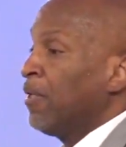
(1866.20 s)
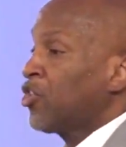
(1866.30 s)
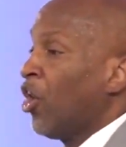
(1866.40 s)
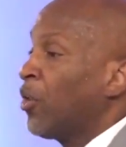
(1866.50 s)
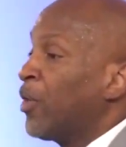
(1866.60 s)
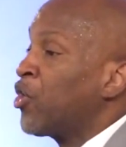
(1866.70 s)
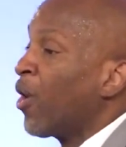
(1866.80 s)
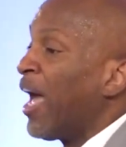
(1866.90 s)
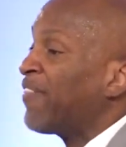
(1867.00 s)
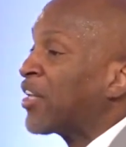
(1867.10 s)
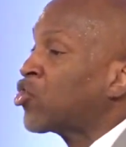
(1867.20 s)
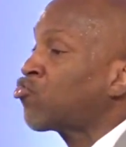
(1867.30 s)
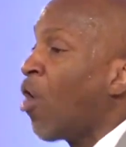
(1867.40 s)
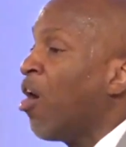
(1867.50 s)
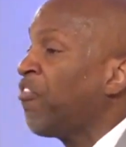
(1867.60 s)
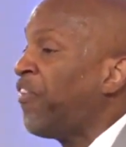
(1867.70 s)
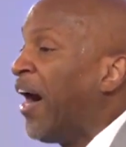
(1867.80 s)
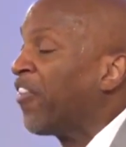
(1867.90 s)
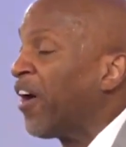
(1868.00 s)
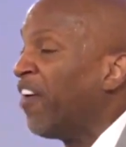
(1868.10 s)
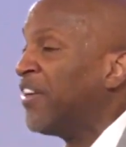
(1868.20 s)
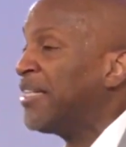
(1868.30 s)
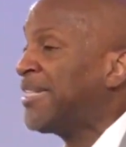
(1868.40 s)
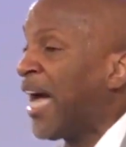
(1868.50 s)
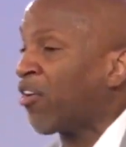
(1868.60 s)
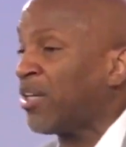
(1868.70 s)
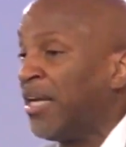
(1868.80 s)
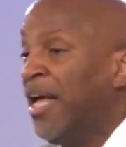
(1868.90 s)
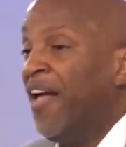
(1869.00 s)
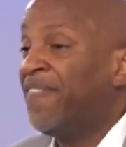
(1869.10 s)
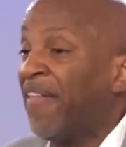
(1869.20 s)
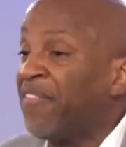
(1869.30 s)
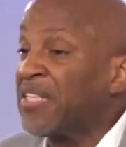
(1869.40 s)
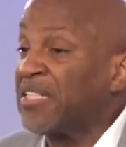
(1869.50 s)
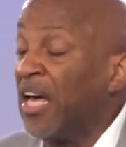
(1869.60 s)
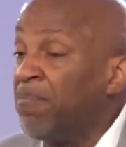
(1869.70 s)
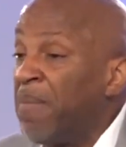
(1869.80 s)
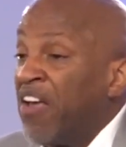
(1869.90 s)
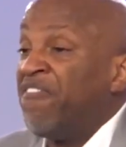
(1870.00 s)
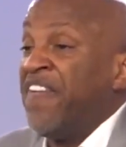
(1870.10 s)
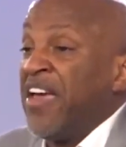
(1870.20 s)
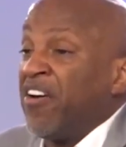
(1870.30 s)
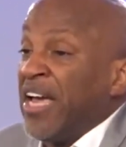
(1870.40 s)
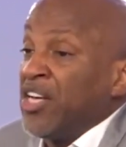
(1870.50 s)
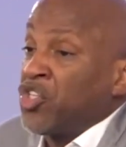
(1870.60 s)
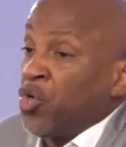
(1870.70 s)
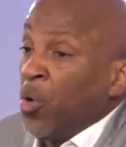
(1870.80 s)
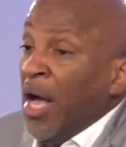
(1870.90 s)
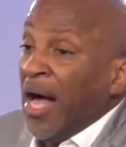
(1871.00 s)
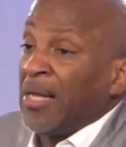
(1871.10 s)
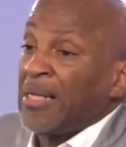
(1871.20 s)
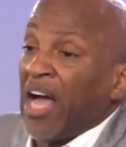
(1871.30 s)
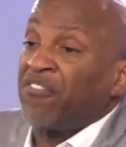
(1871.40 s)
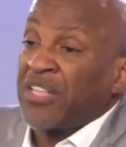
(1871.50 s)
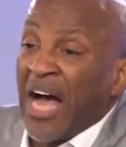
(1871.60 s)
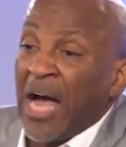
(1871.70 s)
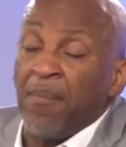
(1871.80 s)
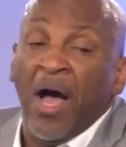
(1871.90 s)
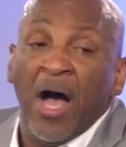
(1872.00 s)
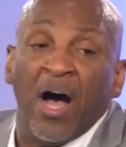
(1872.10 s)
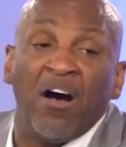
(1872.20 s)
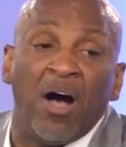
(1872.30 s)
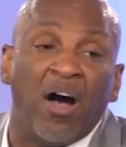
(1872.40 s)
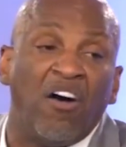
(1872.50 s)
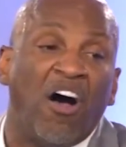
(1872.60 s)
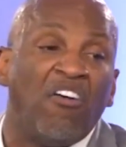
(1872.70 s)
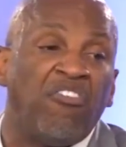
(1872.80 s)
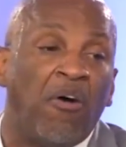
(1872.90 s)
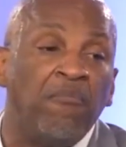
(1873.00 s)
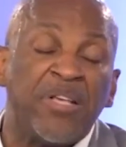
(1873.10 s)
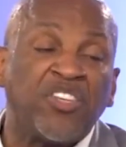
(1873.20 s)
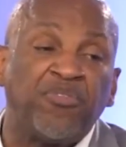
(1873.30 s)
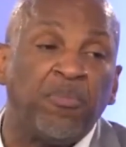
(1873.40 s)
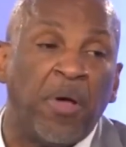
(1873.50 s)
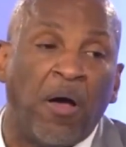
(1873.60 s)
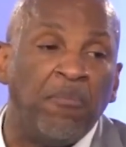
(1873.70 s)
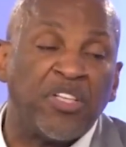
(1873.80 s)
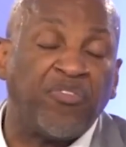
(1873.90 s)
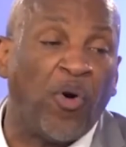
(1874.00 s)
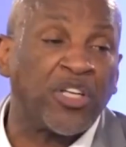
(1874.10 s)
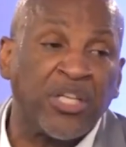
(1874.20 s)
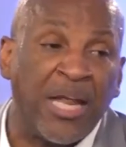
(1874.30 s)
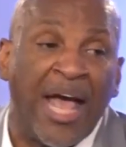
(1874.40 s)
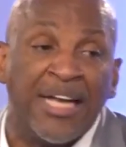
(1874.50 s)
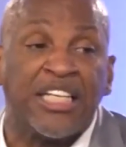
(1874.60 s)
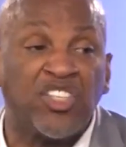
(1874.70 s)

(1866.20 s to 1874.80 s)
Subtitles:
It's only when you don't have that strong father of integrity that the son may veer into a lifetime of misfortune and